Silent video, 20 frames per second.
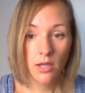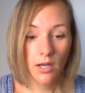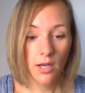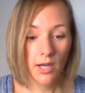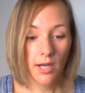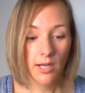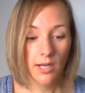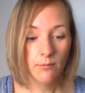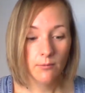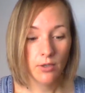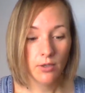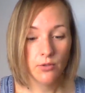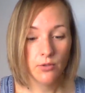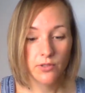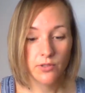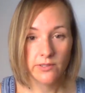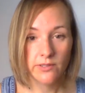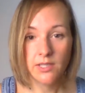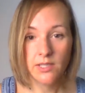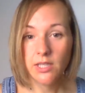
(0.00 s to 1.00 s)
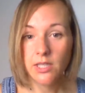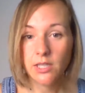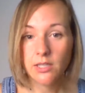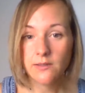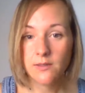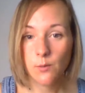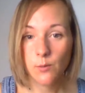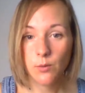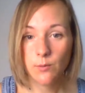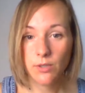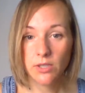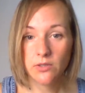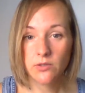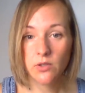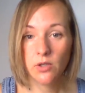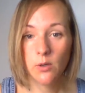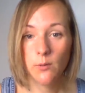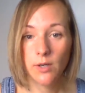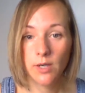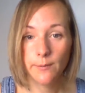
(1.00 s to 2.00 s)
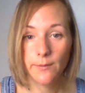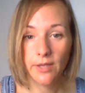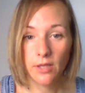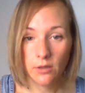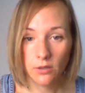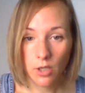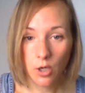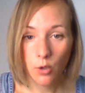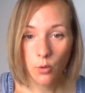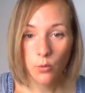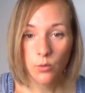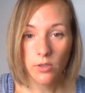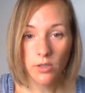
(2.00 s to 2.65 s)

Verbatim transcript: Um, are you just seeking someone because you don't want to be alone?